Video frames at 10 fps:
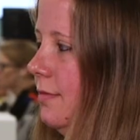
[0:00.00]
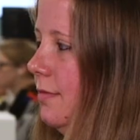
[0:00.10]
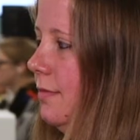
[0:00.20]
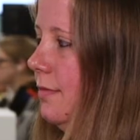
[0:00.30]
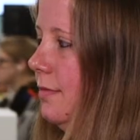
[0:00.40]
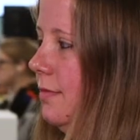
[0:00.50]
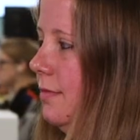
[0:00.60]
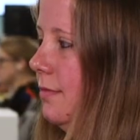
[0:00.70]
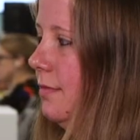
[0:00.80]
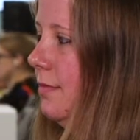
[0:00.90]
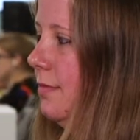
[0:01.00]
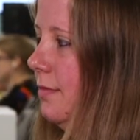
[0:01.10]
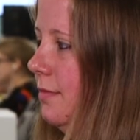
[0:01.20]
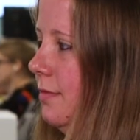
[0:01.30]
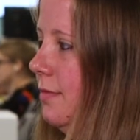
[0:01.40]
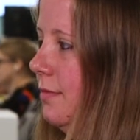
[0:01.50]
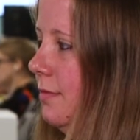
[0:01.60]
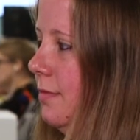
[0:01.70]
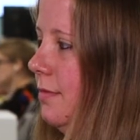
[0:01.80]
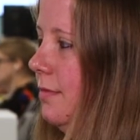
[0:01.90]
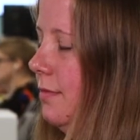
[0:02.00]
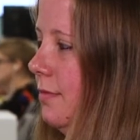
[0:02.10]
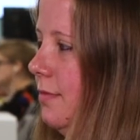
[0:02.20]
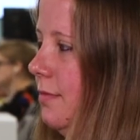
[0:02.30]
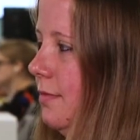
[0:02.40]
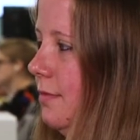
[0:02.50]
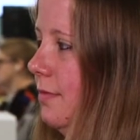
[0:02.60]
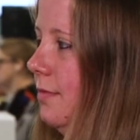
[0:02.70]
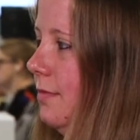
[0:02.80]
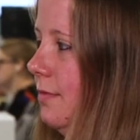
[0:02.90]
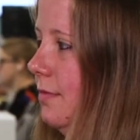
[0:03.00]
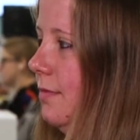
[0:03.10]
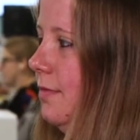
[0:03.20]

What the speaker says: (silent)